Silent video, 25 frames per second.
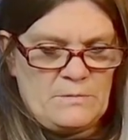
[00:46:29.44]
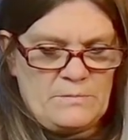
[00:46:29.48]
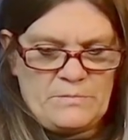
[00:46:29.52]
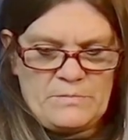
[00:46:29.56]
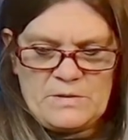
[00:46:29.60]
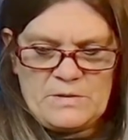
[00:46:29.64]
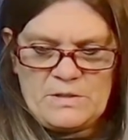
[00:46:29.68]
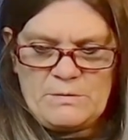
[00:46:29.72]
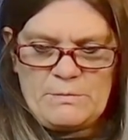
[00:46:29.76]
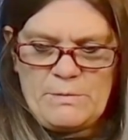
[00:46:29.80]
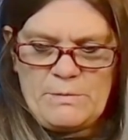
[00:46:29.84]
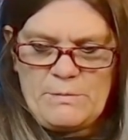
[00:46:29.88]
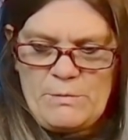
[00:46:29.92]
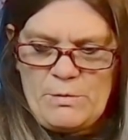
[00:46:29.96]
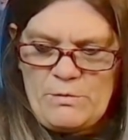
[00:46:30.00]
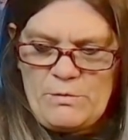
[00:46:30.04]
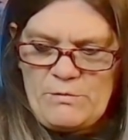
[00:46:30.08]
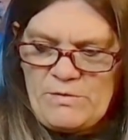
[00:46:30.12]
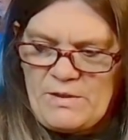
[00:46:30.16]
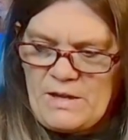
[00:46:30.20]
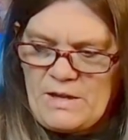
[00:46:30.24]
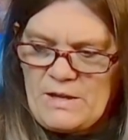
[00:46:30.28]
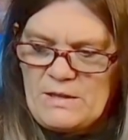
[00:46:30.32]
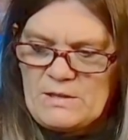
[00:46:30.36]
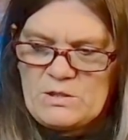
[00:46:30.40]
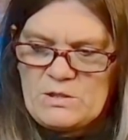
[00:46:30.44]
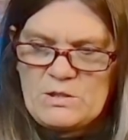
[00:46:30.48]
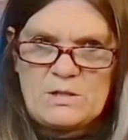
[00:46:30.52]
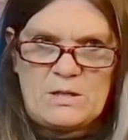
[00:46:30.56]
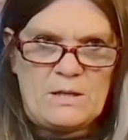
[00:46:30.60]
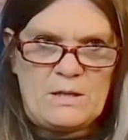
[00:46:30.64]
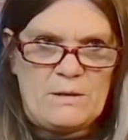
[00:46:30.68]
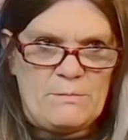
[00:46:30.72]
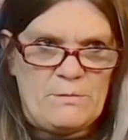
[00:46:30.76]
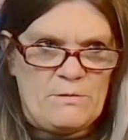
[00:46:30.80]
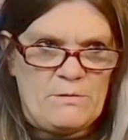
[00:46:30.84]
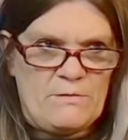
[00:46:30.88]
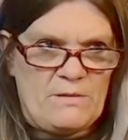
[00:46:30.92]
To remove that,
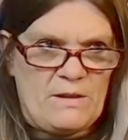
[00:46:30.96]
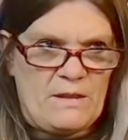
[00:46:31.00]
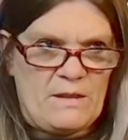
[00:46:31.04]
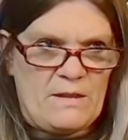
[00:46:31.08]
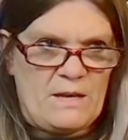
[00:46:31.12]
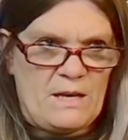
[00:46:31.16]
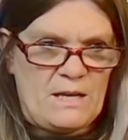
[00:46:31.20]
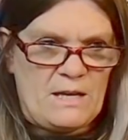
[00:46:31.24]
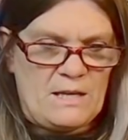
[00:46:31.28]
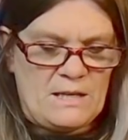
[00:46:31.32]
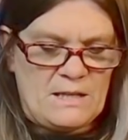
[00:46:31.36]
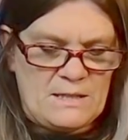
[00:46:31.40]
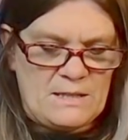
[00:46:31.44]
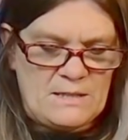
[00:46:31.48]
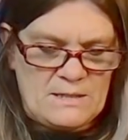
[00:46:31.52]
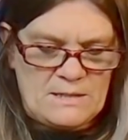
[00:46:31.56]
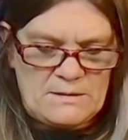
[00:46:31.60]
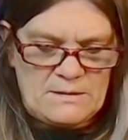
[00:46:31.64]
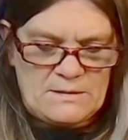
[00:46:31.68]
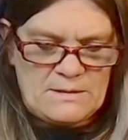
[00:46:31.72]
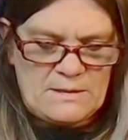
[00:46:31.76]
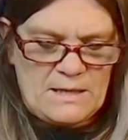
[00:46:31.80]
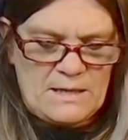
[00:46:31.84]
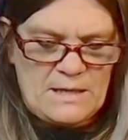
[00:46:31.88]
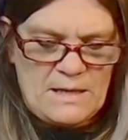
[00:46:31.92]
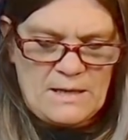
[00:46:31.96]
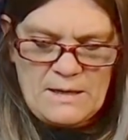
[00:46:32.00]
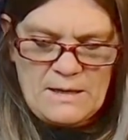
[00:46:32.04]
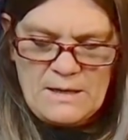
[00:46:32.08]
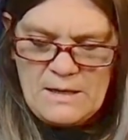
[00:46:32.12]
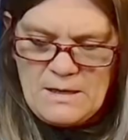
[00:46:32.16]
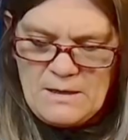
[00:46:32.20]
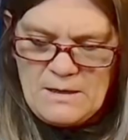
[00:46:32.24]
actually, move that there, you can still see it.